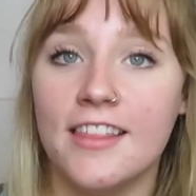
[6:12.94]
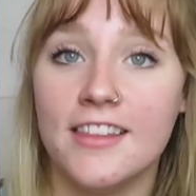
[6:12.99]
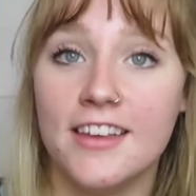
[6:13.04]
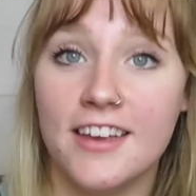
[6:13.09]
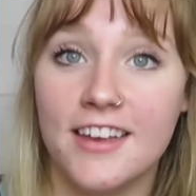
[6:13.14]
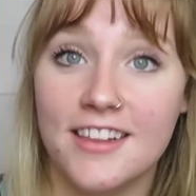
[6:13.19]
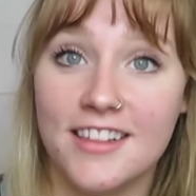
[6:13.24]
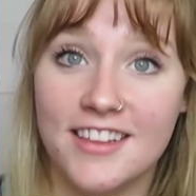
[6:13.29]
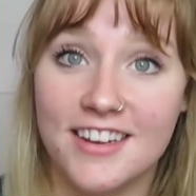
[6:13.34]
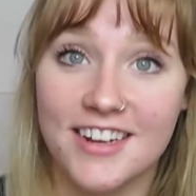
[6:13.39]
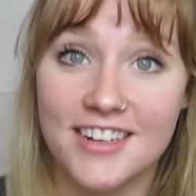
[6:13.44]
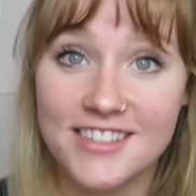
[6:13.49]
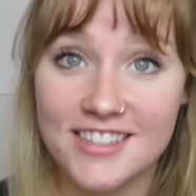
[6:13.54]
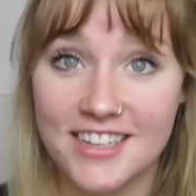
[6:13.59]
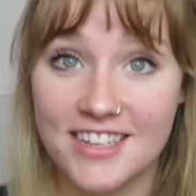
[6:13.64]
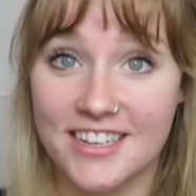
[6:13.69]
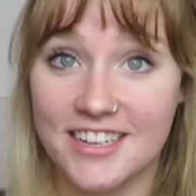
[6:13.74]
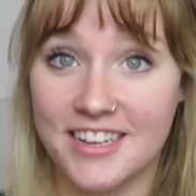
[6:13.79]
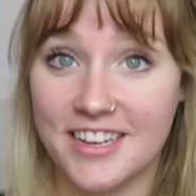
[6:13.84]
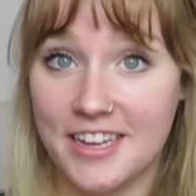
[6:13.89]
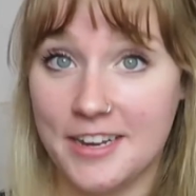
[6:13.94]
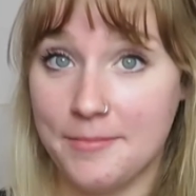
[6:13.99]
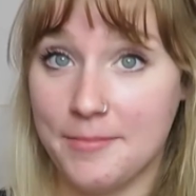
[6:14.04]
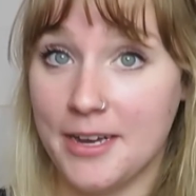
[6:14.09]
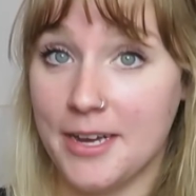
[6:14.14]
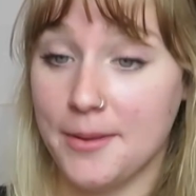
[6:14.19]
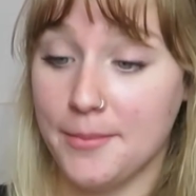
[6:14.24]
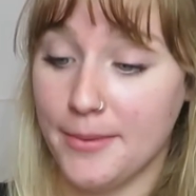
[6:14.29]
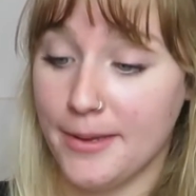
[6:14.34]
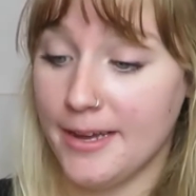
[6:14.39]
And then the next thing in
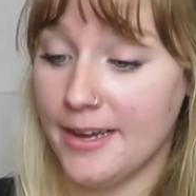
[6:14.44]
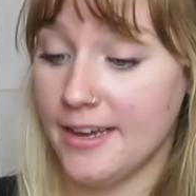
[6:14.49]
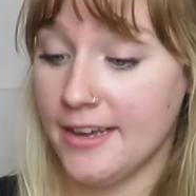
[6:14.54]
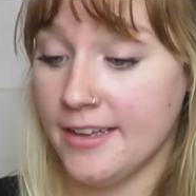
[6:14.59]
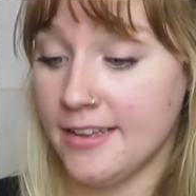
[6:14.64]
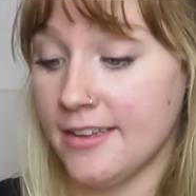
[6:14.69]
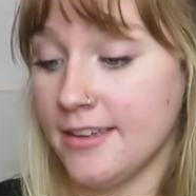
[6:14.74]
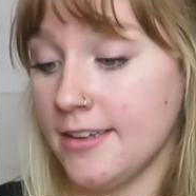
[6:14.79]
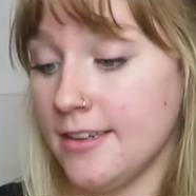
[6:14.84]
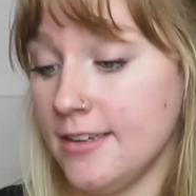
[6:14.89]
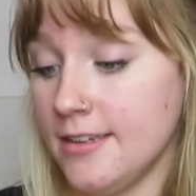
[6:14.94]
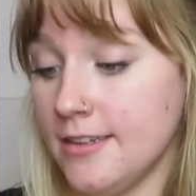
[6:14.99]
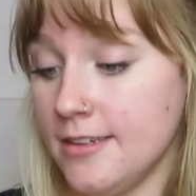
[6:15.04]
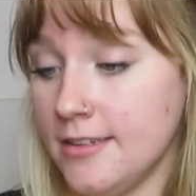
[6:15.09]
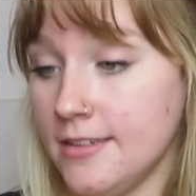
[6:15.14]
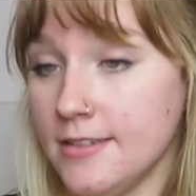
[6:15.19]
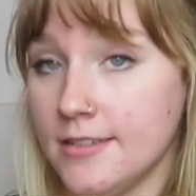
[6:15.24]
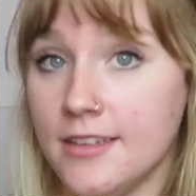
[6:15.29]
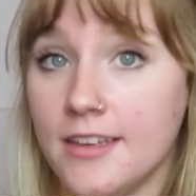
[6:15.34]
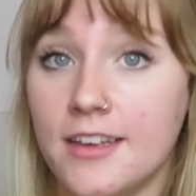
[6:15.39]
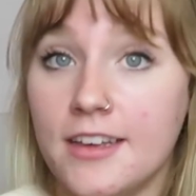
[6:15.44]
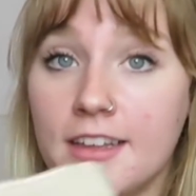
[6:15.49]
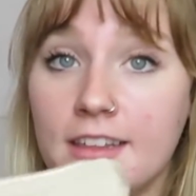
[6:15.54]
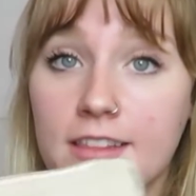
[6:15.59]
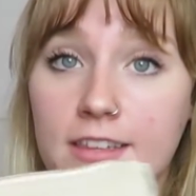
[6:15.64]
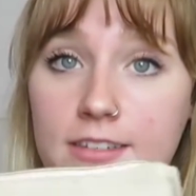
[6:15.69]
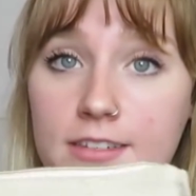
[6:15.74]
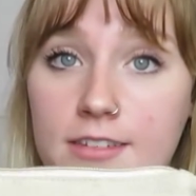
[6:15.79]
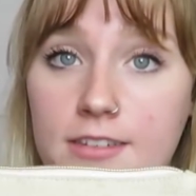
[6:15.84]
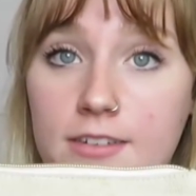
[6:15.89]
my bag is
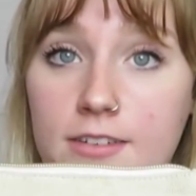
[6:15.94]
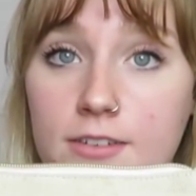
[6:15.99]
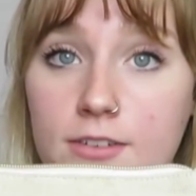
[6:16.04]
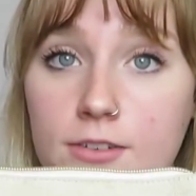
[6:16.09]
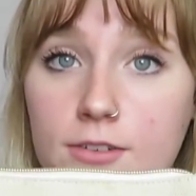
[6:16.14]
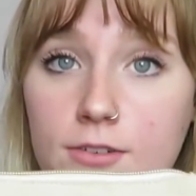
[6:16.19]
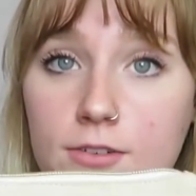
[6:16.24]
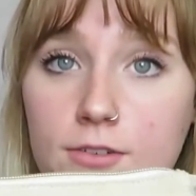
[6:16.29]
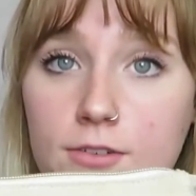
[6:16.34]
this little